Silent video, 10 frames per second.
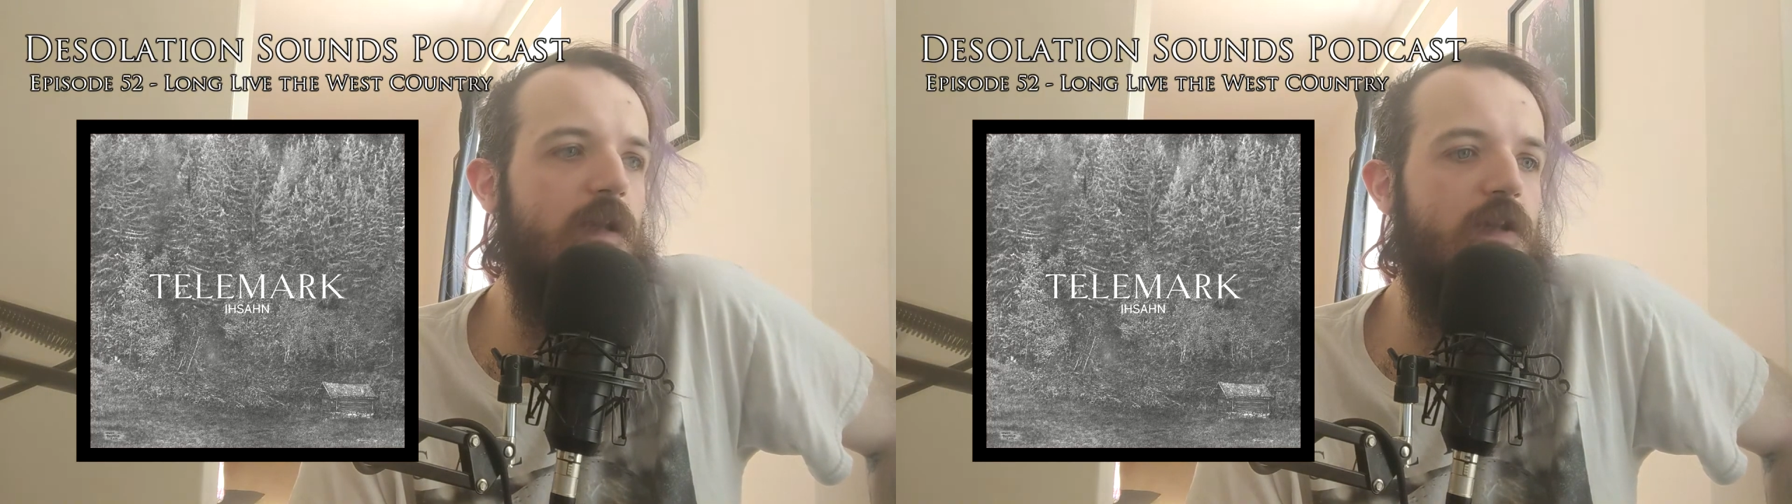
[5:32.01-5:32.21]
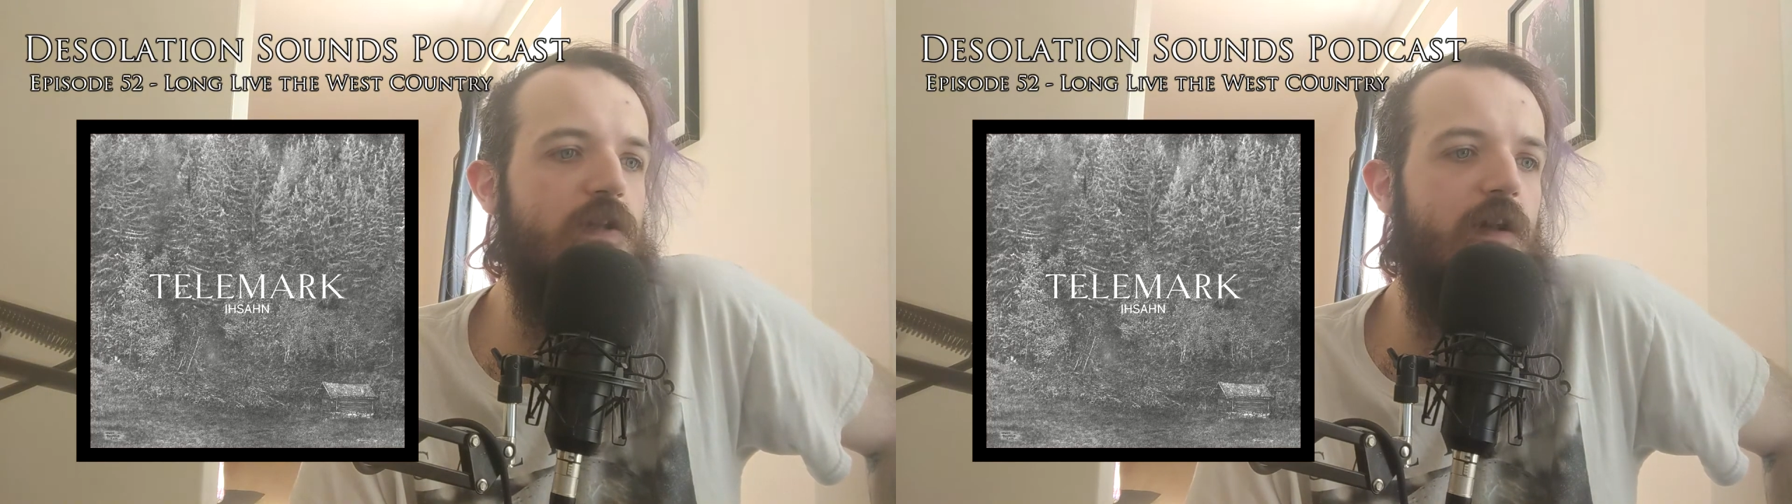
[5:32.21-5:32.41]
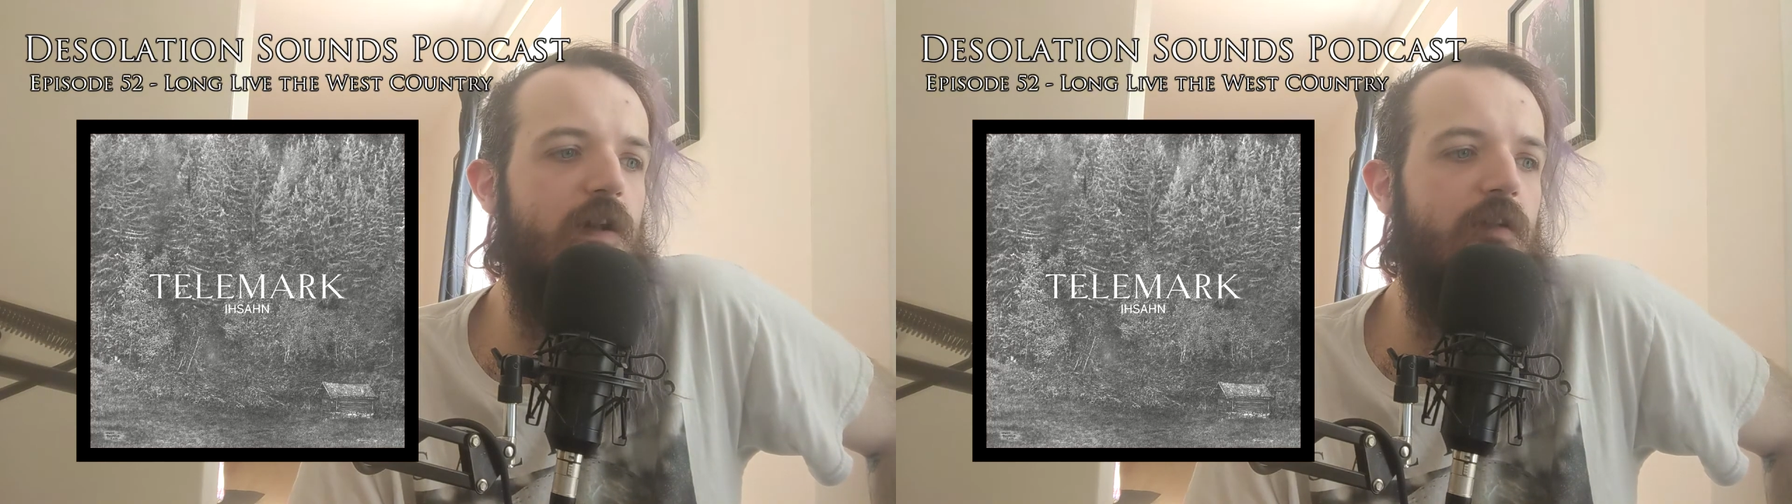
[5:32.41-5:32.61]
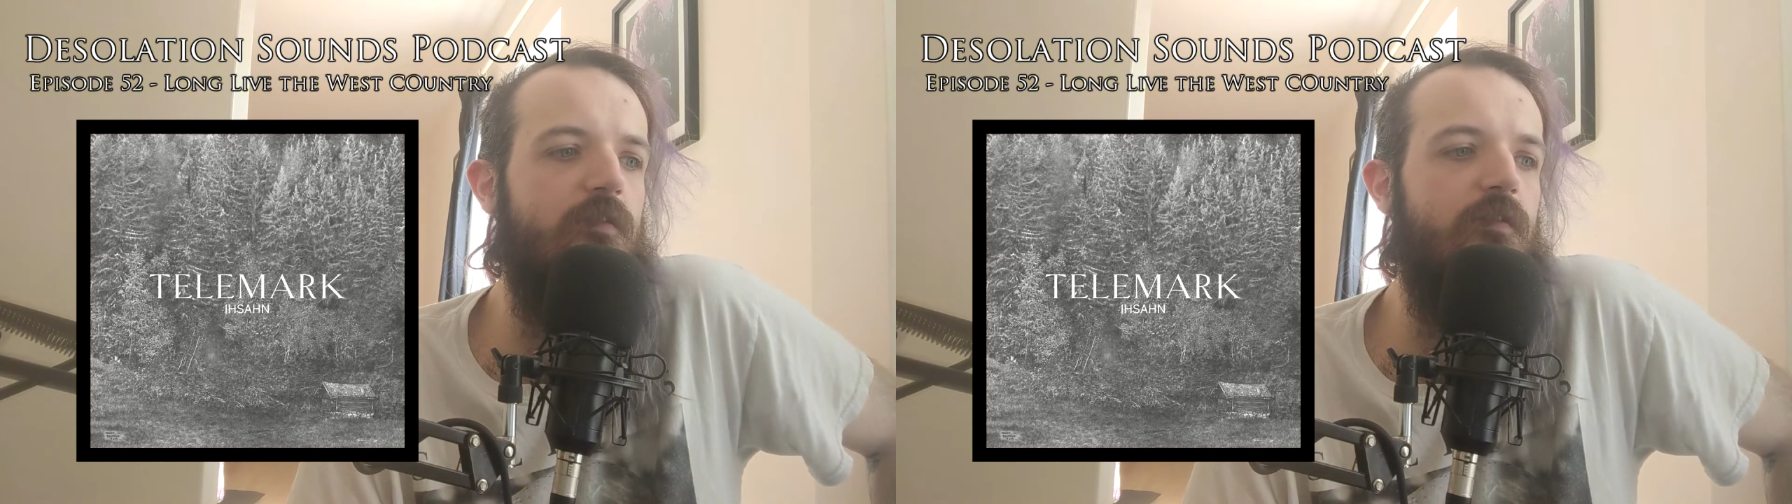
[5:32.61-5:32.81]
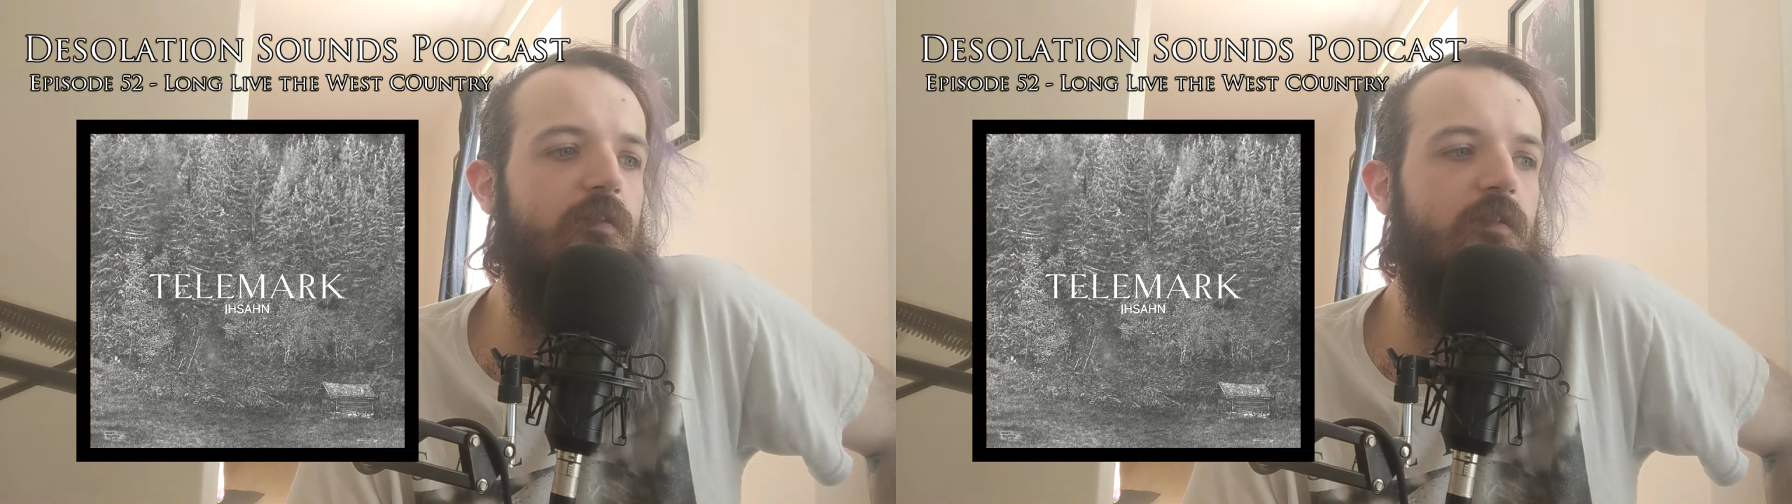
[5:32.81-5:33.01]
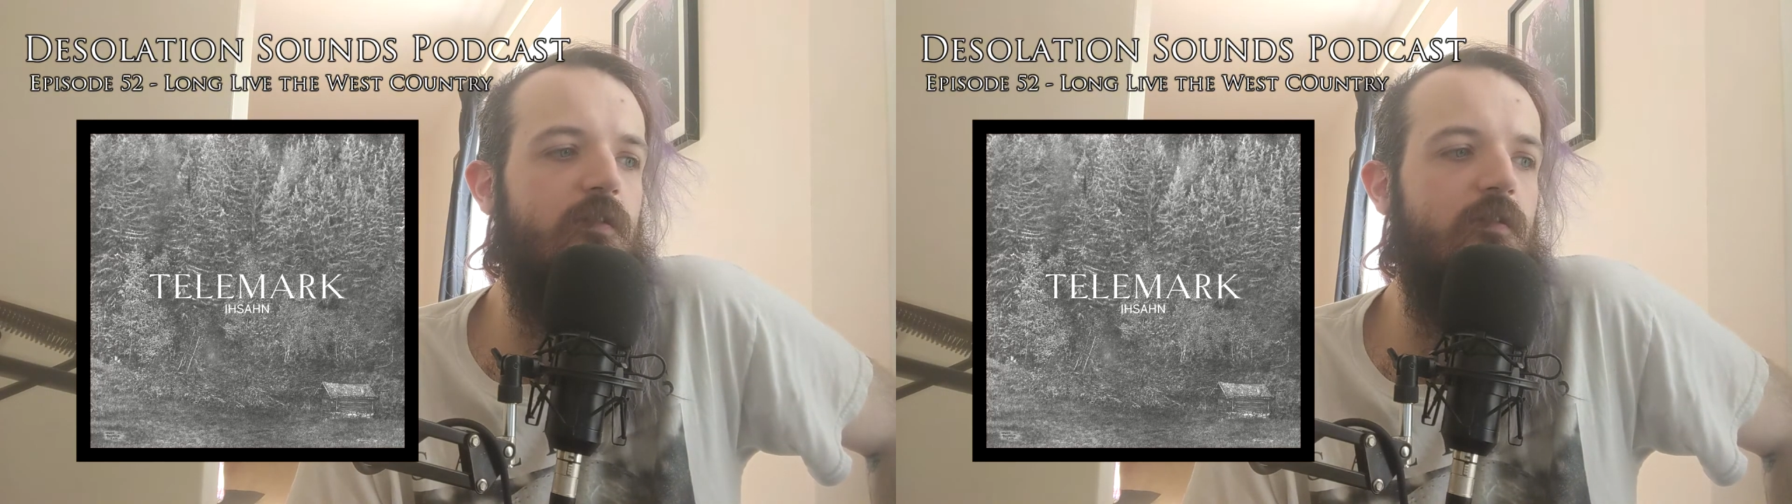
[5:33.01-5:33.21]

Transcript: Ihsahn's